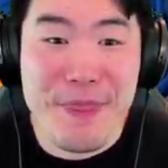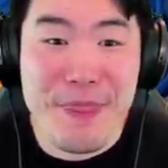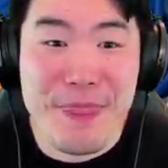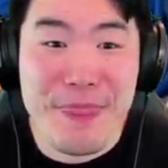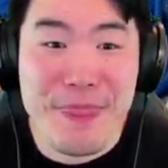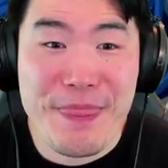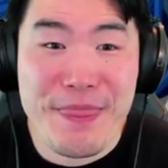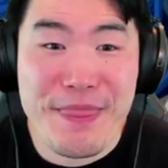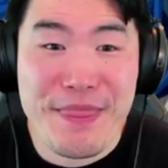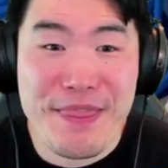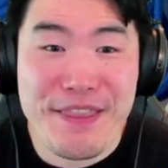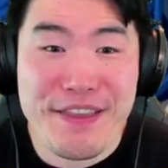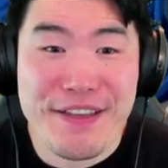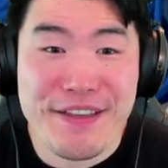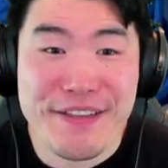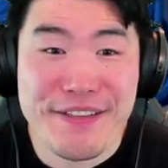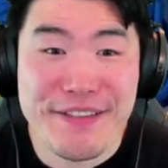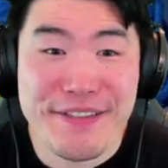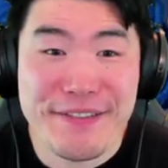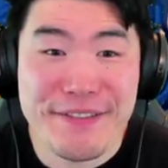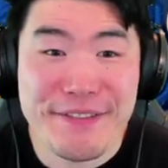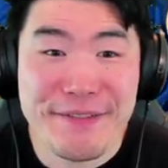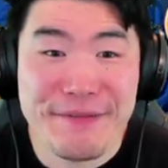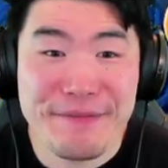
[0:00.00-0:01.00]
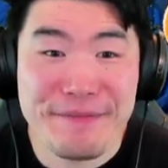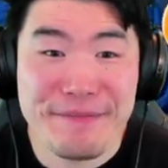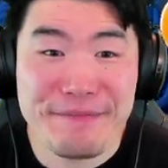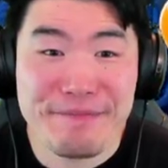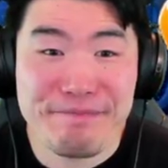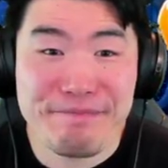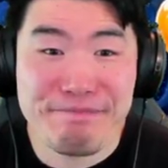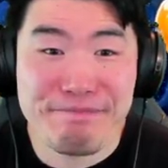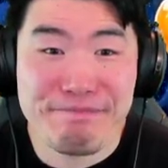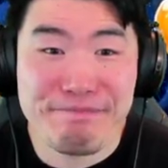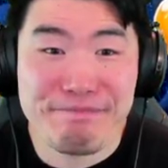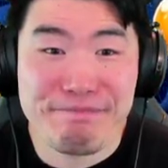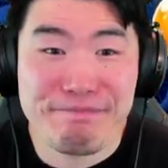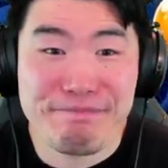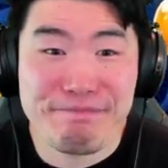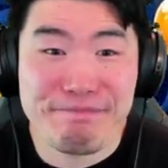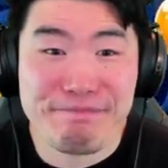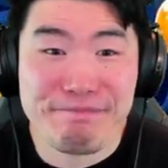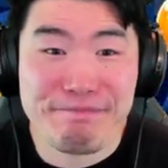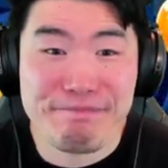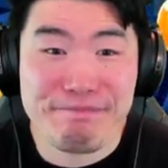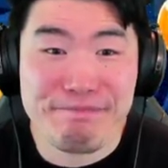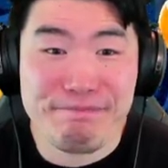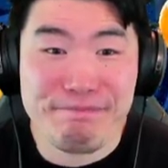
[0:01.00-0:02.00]

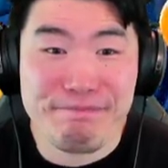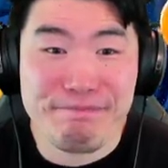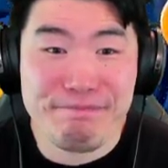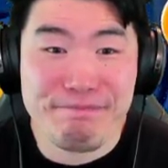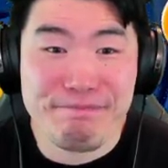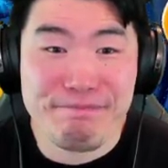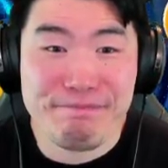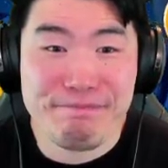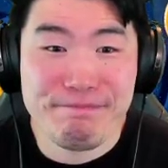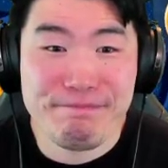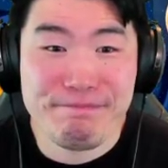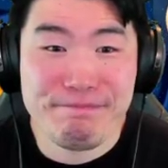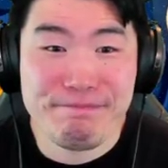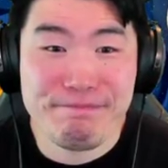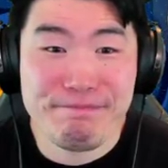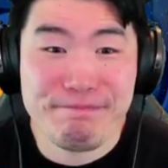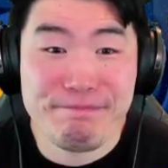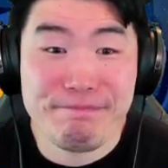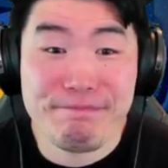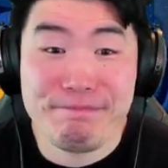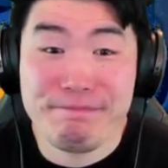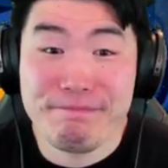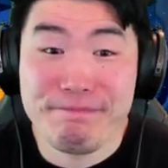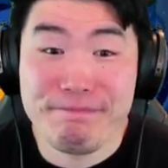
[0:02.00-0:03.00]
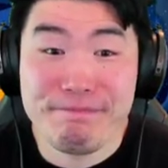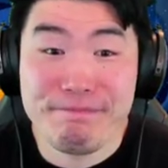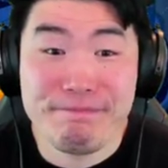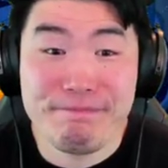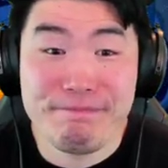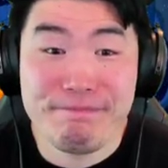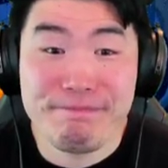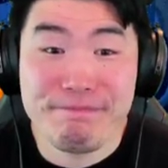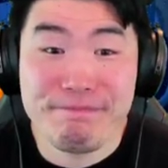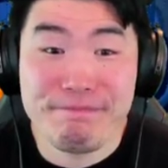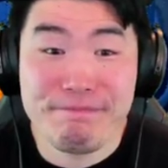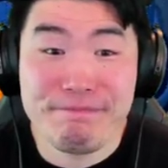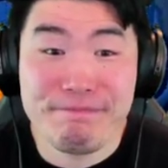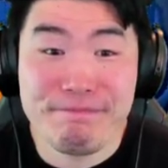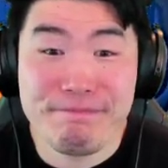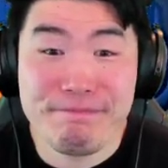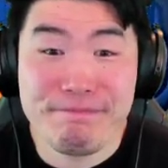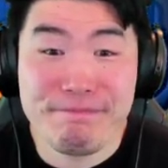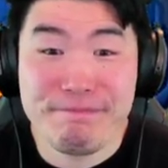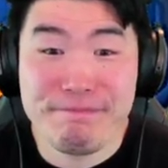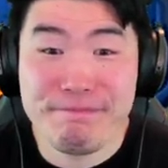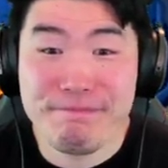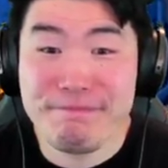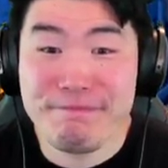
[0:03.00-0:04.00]

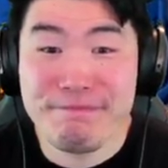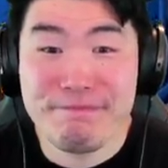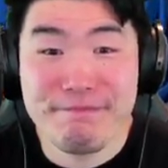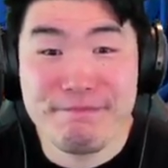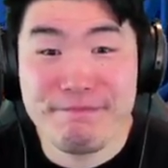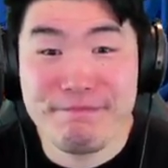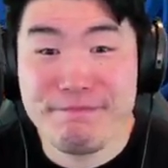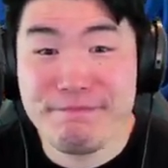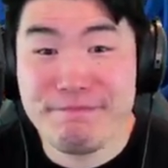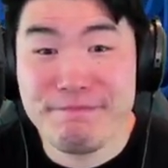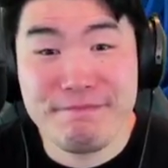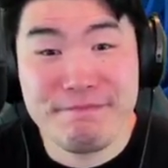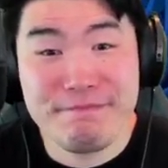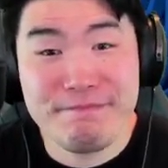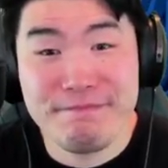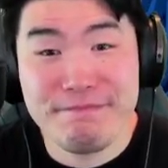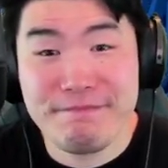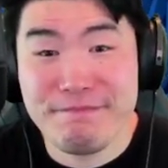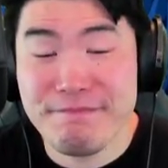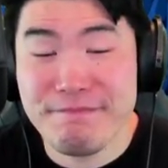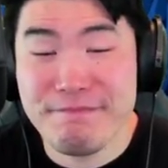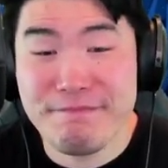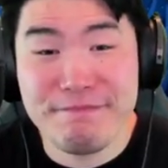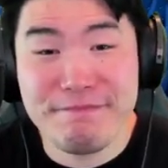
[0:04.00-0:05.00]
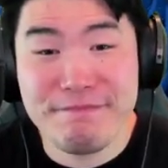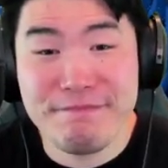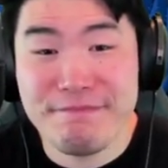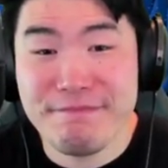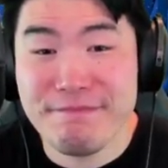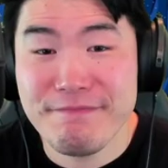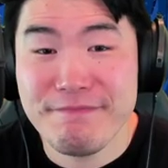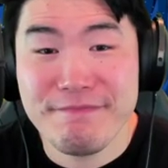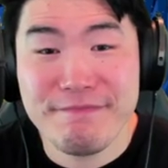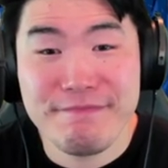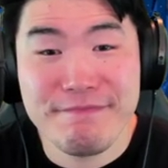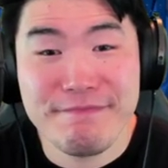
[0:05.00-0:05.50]
No one is speaking in this clip.